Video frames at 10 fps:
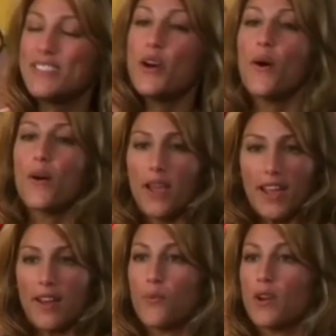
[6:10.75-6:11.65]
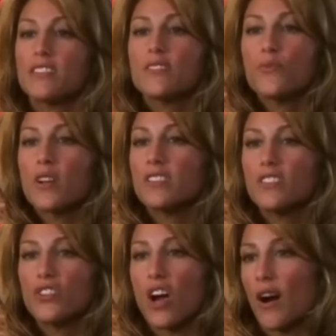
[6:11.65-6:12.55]
So okay, what is
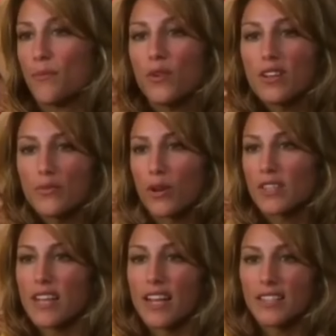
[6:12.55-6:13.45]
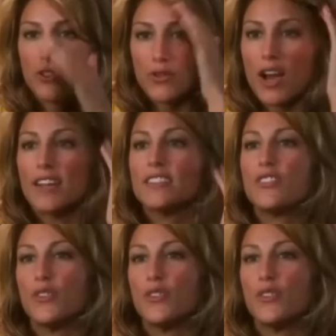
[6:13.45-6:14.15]
the job? What exactly do you guys